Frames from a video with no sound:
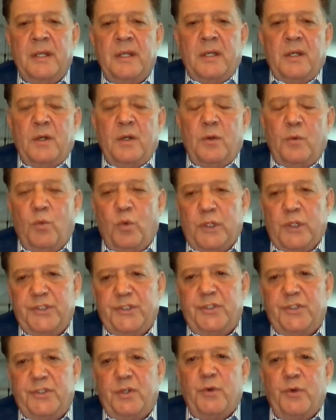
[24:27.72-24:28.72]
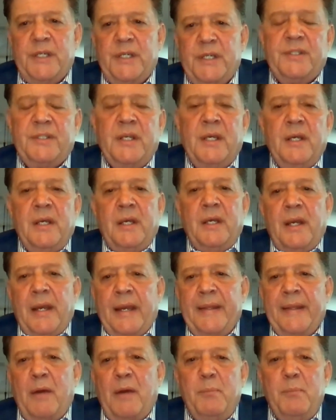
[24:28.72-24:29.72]
was DeRisk. And then we
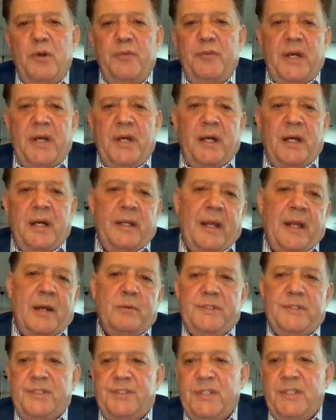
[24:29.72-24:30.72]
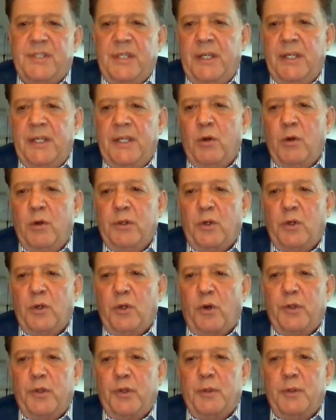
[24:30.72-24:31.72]
moved on. I was the CEO of Northern Peru
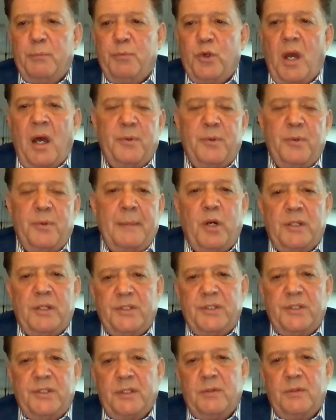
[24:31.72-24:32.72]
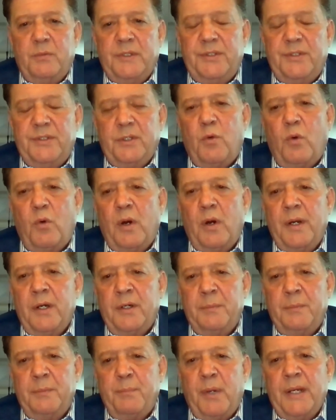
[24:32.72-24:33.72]
Copper, and that project was
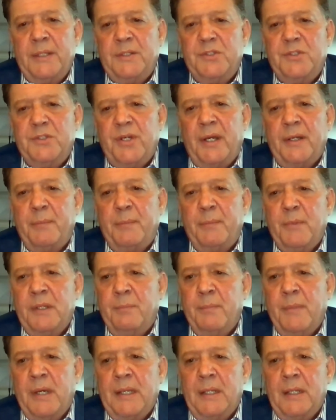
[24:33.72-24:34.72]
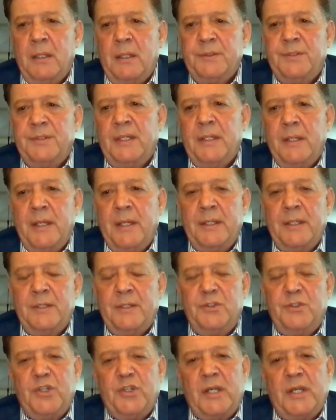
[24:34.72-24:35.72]
acquired by China Minmetals and,
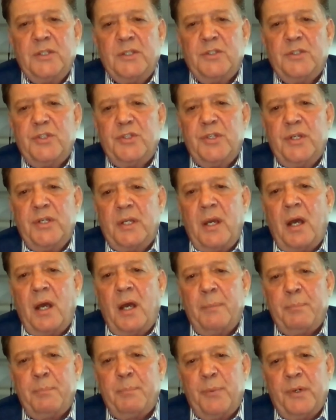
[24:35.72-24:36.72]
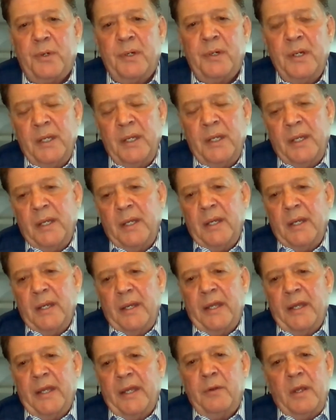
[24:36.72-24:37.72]
and Copper. And,
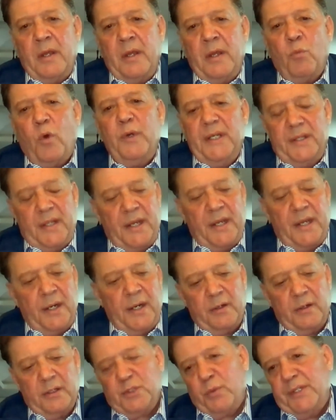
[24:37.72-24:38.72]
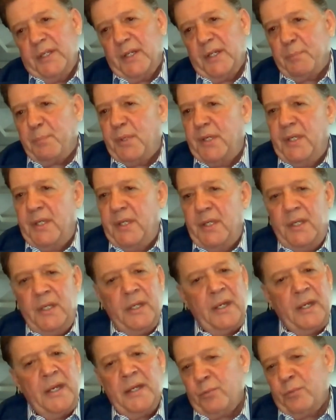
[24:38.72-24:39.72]
and what we did there is we did a
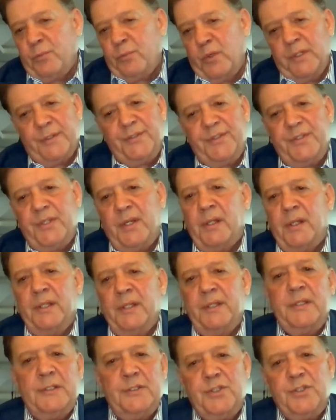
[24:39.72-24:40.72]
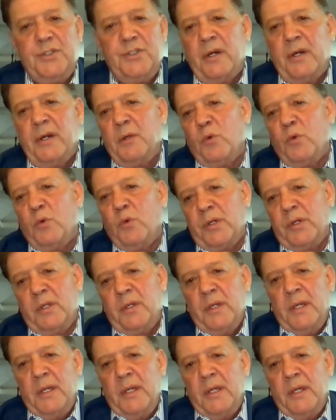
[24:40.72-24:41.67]
PEA, real solid engineering work,